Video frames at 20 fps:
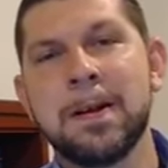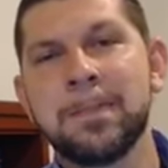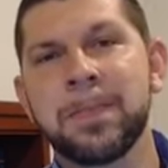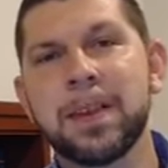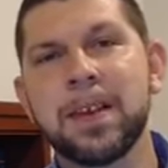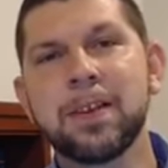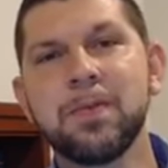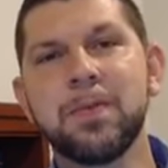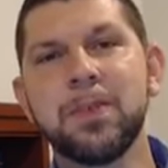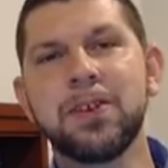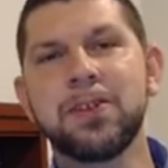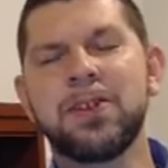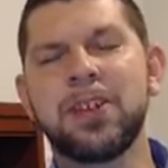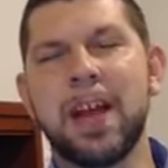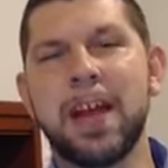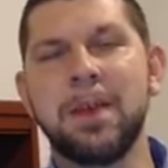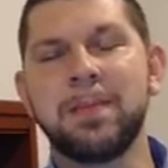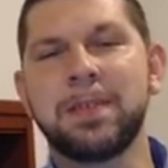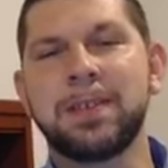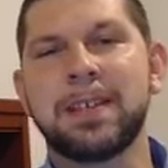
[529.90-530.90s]
In other words,
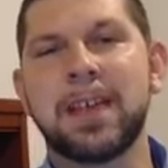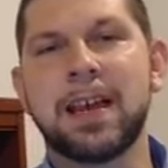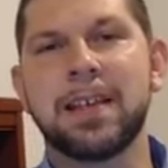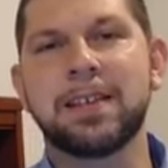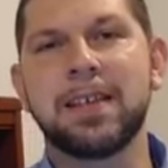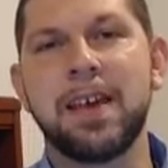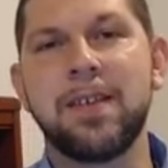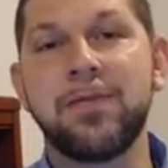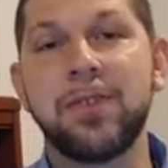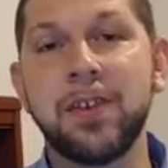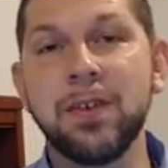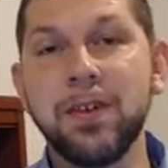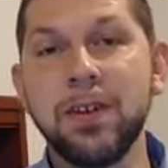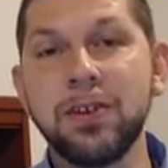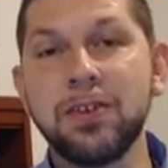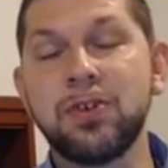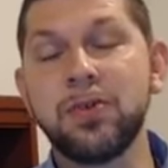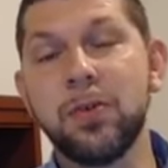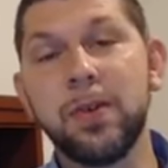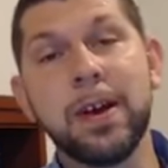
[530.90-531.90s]
James says, if you're
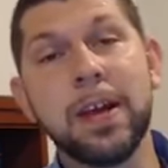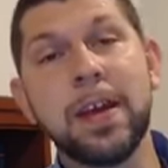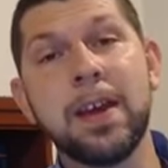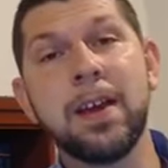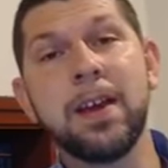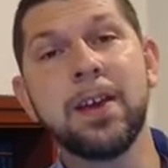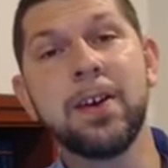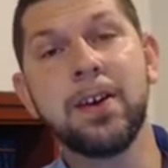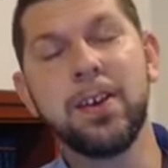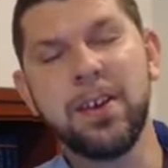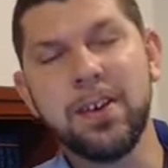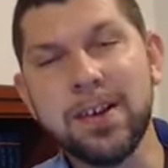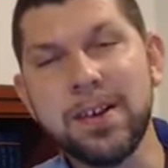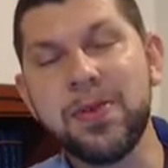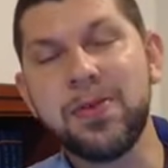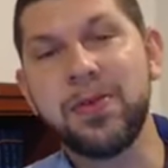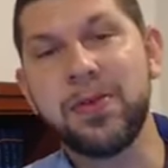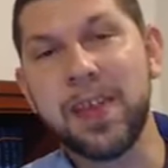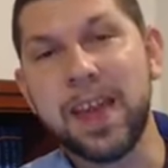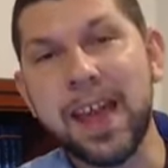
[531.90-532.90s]
enjoying
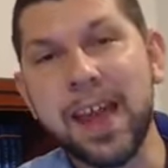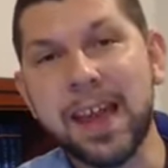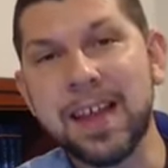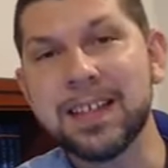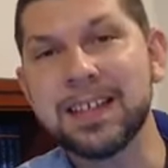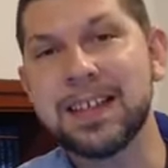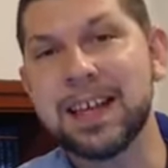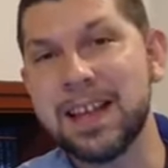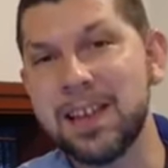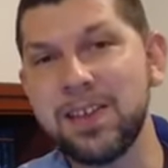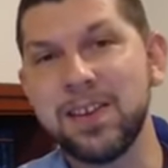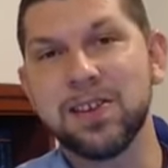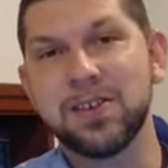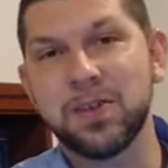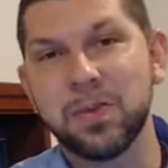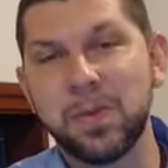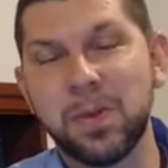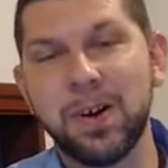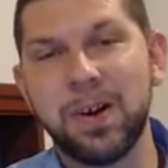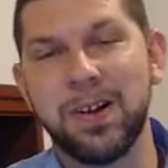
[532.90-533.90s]
good things in
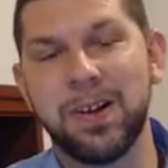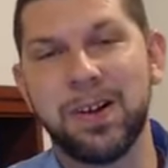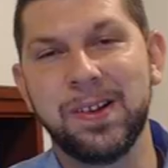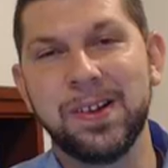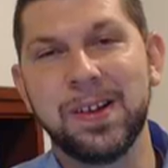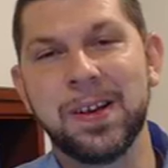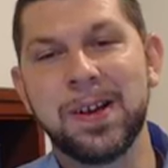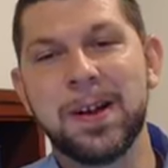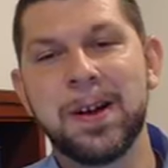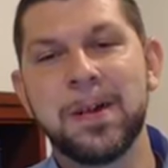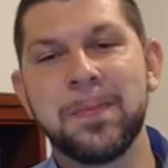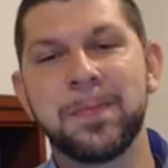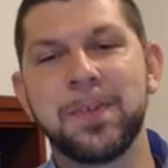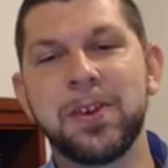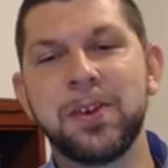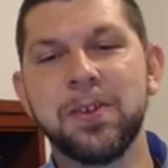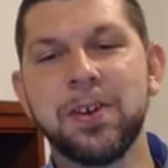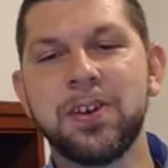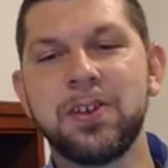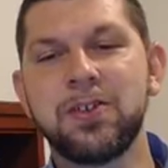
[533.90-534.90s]
this world,
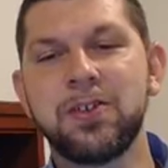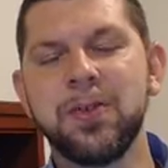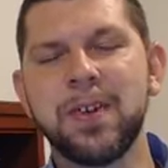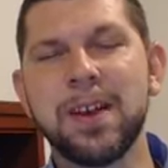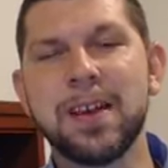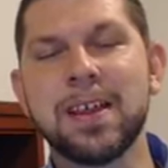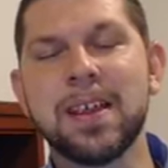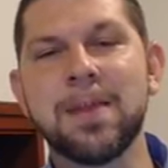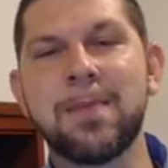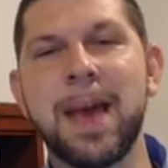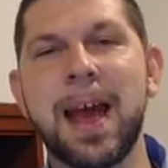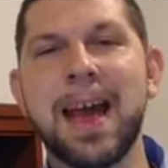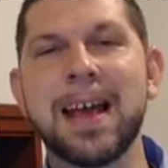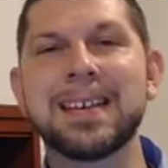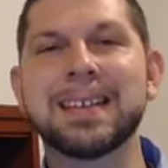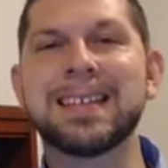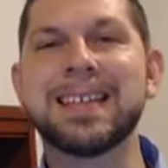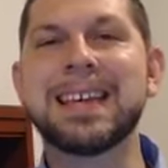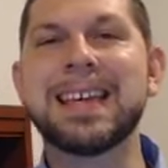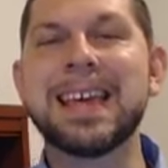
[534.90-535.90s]
you're enjoying them
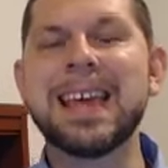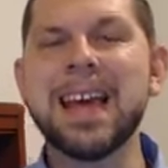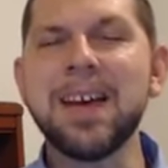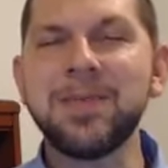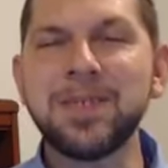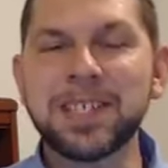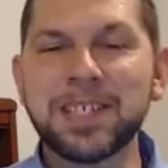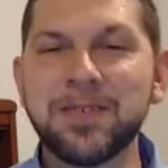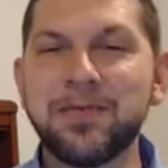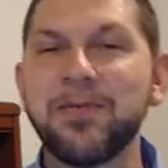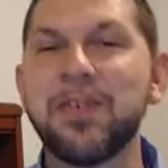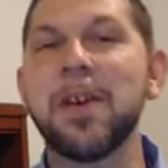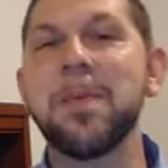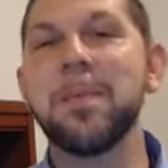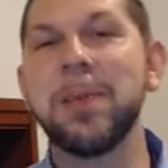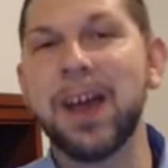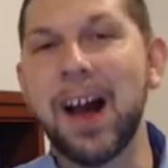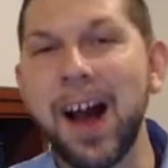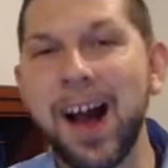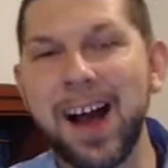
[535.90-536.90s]
as gifts
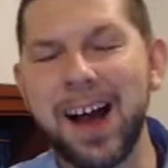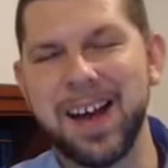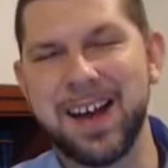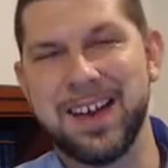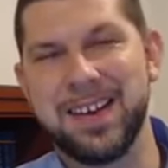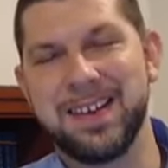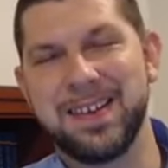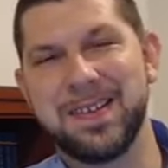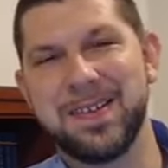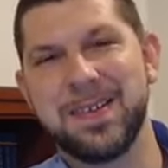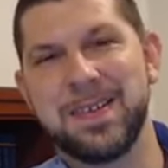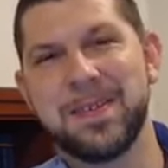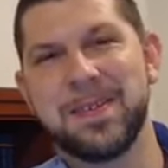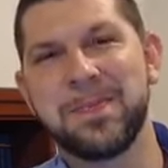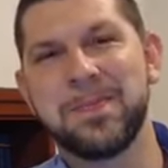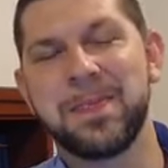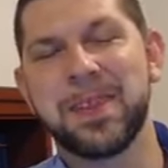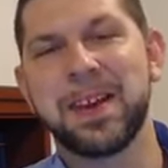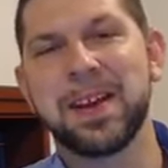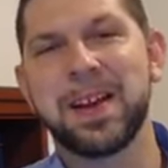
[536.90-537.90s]
from God.
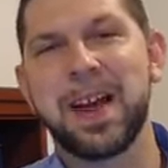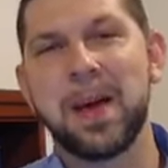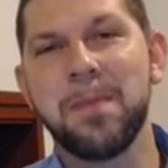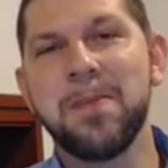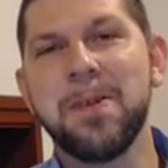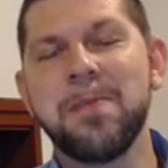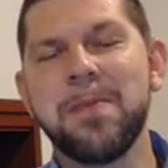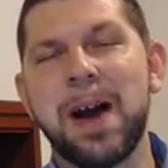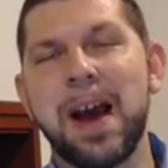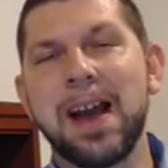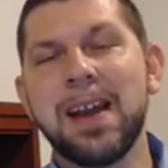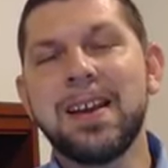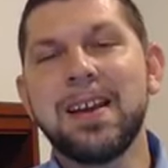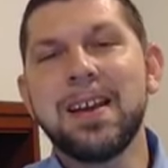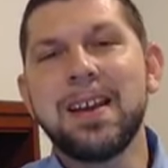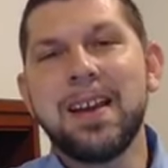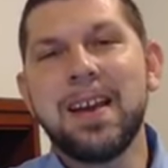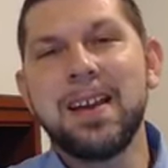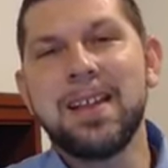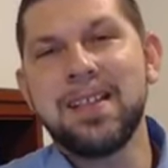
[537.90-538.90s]
I'm
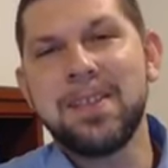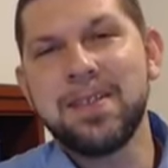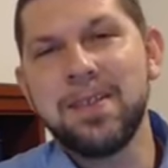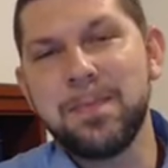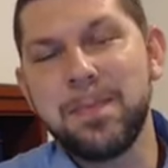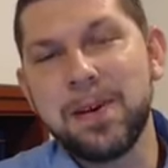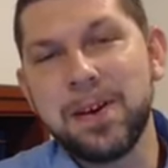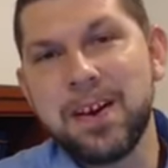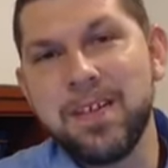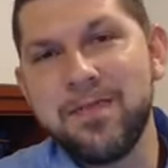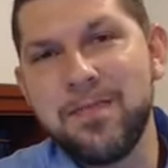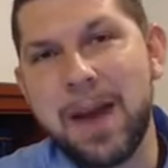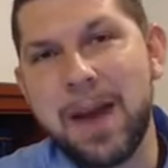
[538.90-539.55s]
reminded in the book of